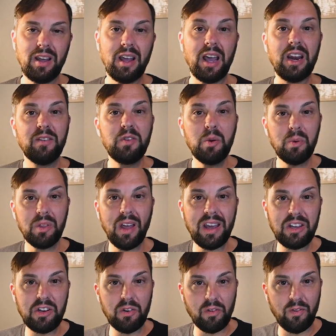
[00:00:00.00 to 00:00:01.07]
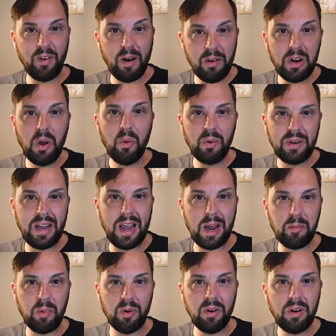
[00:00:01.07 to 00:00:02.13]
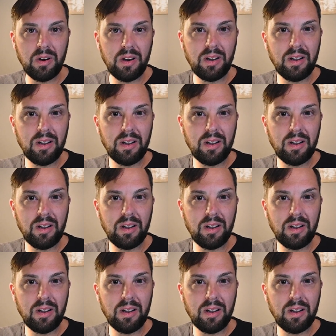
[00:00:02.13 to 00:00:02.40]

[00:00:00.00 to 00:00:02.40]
And if you would like your very own camper